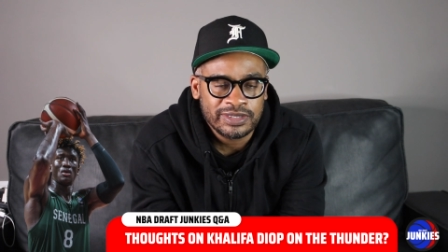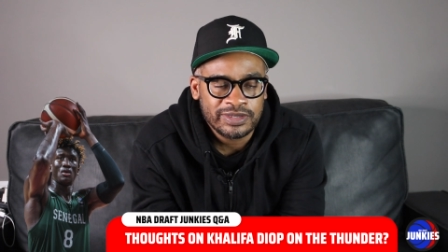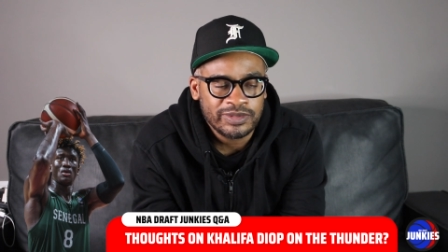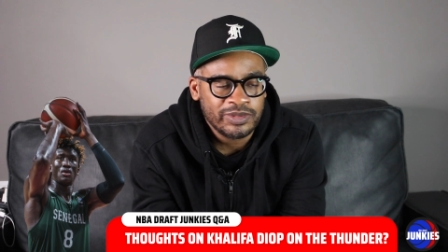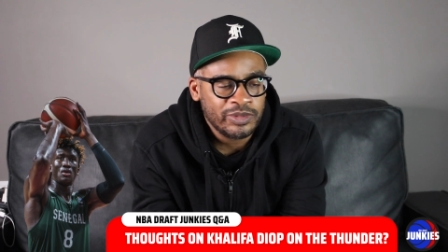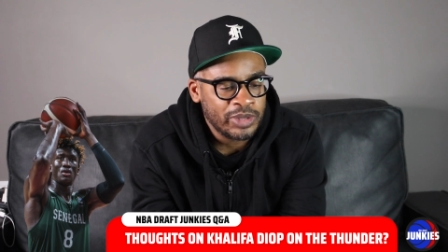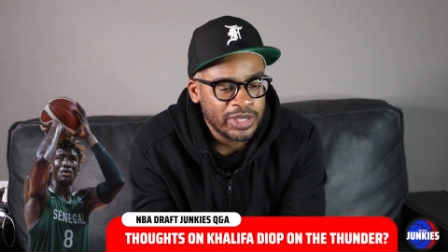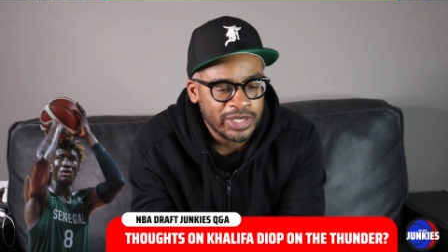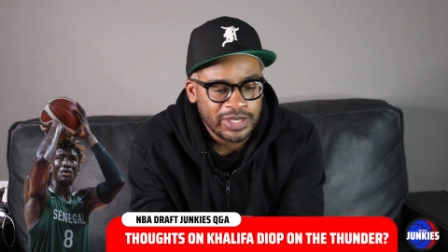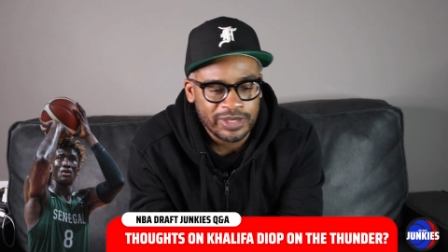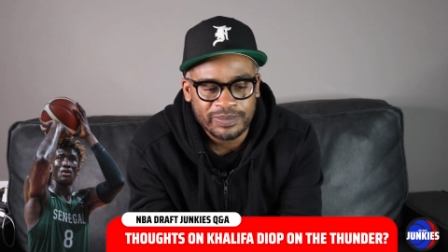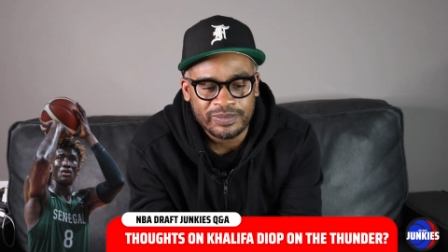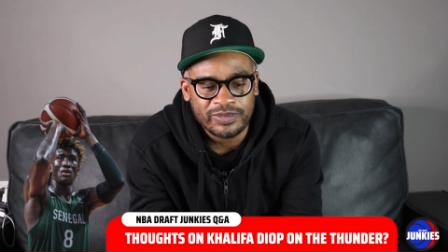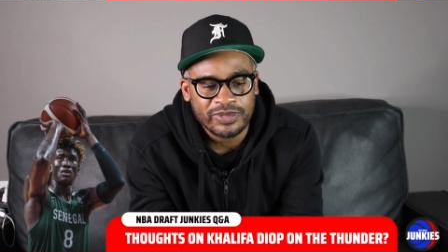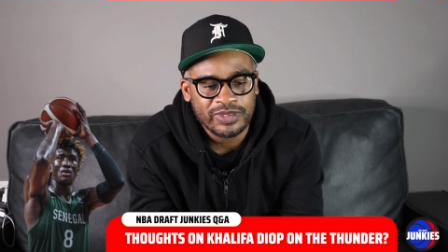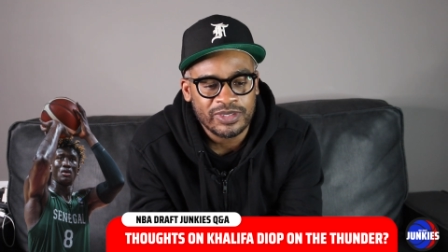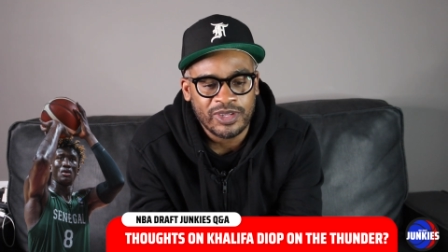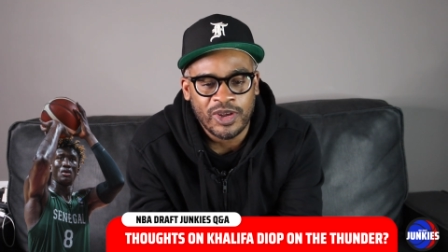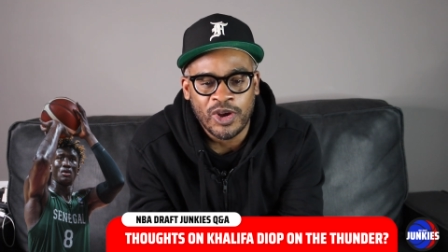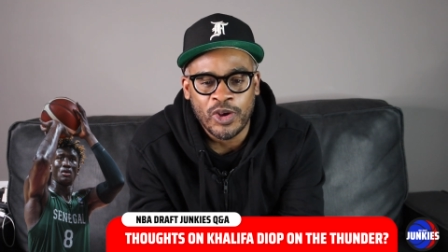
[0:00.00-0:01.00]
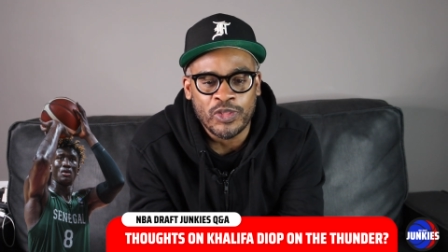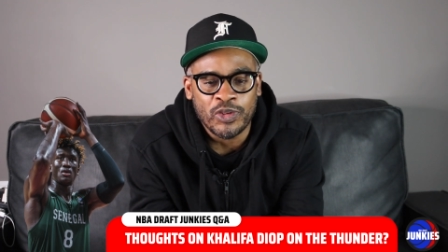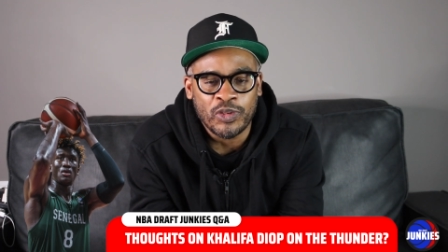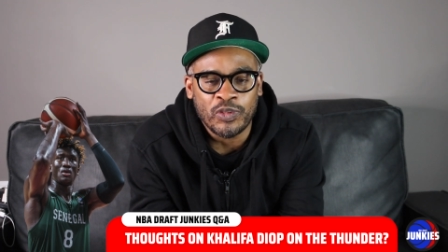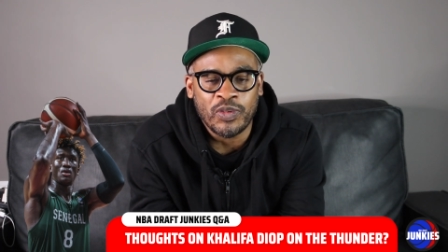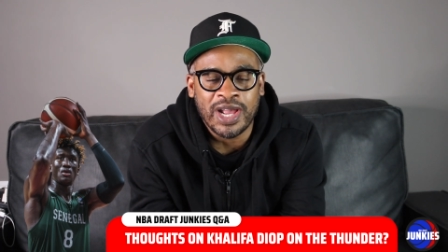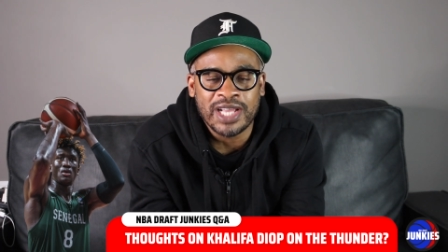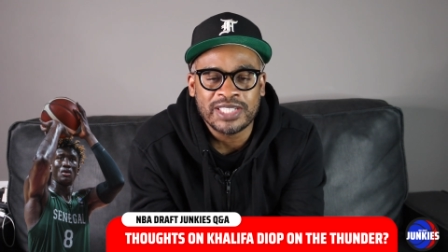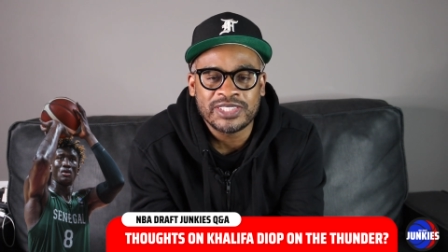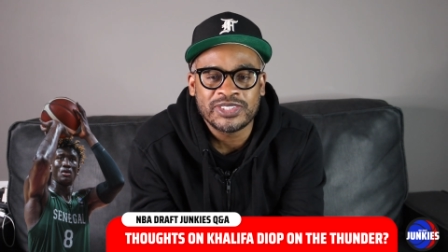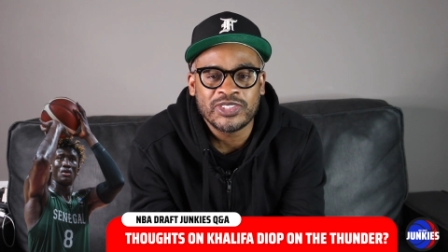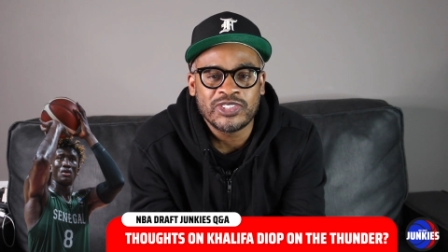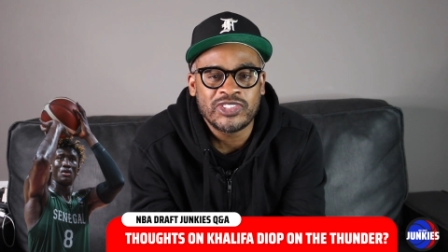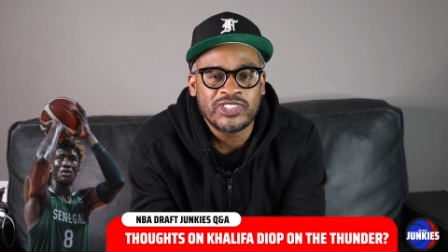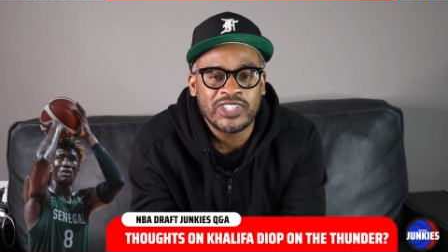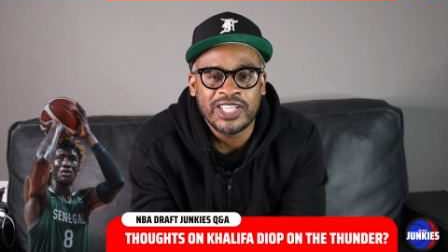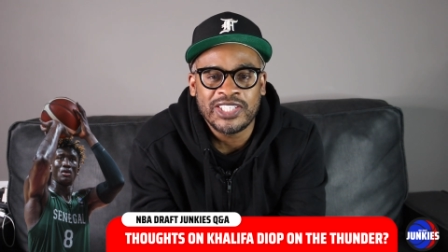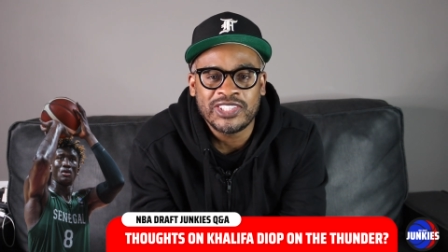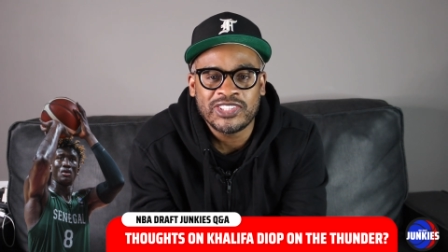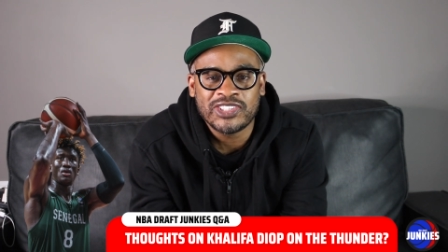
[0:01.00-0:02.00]
with all the roster
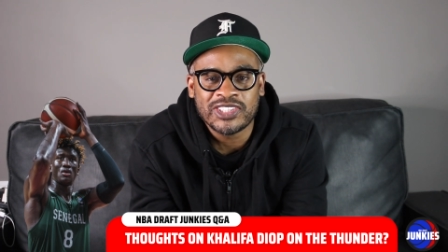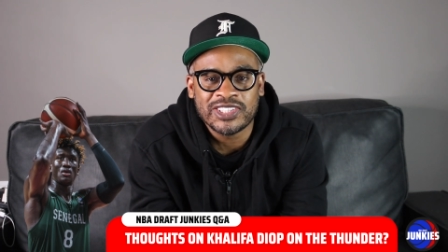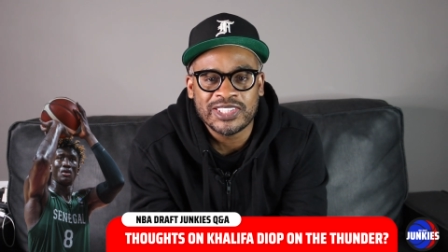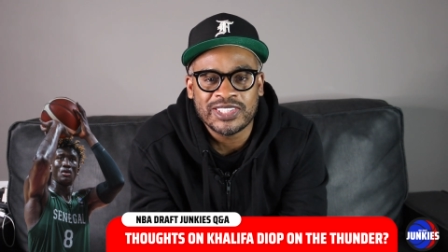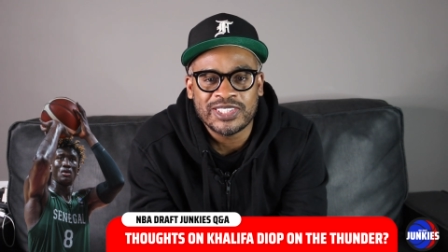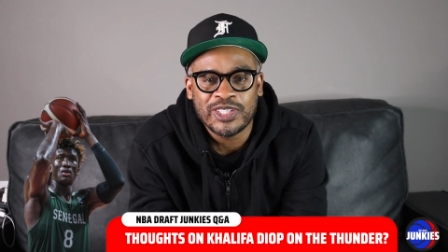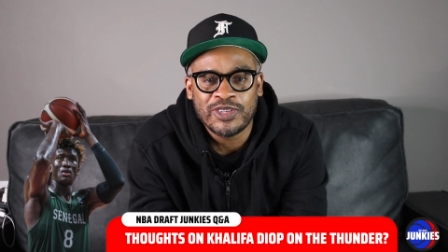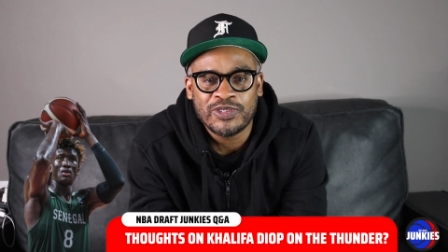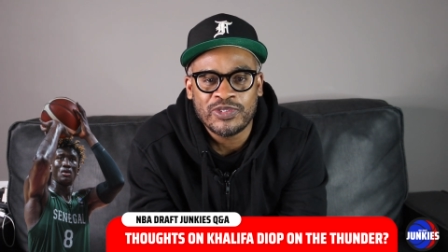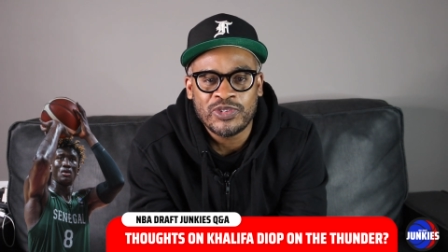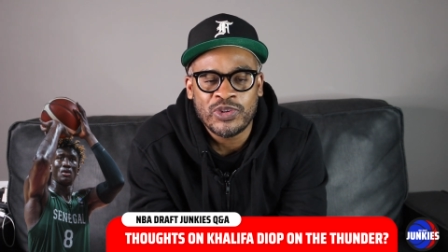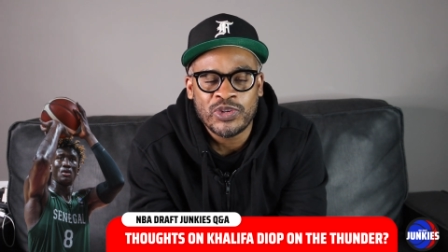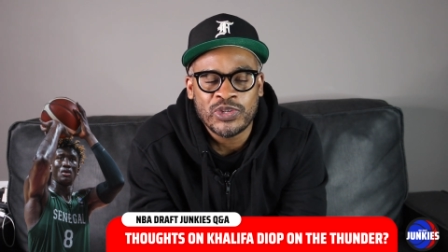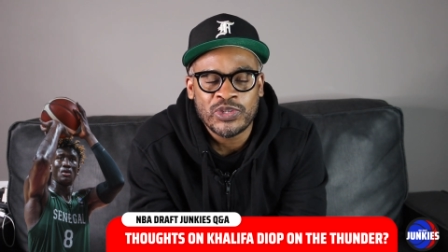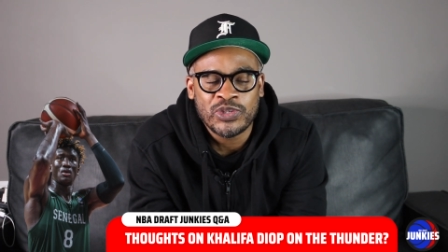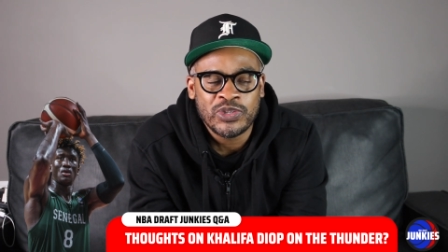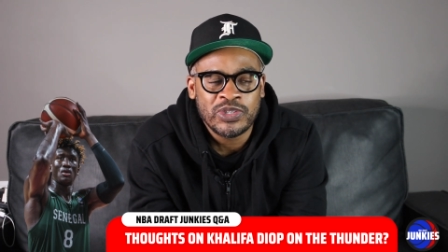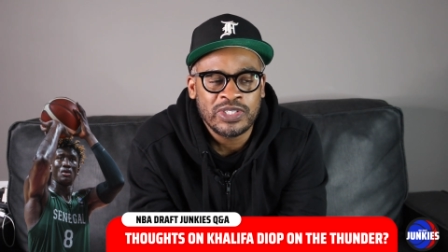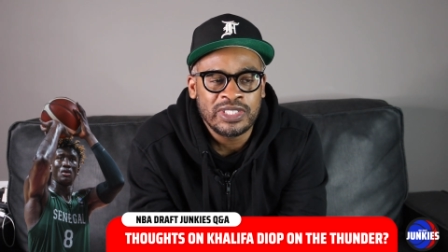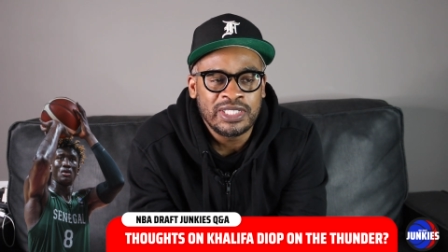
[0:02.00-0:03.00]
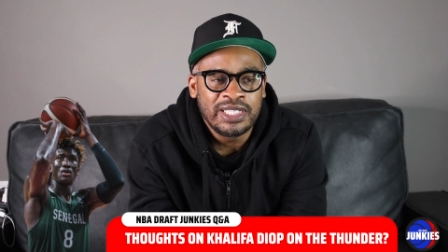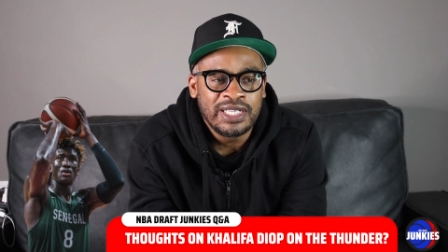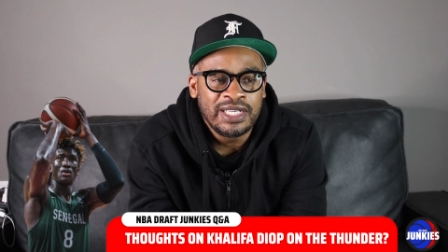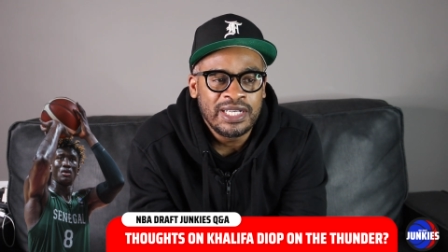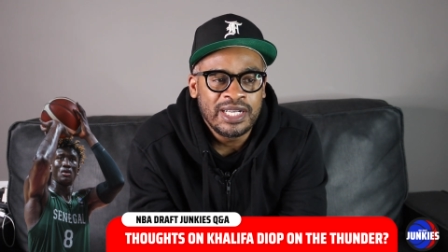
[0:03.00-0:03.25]
changes and stuff going on.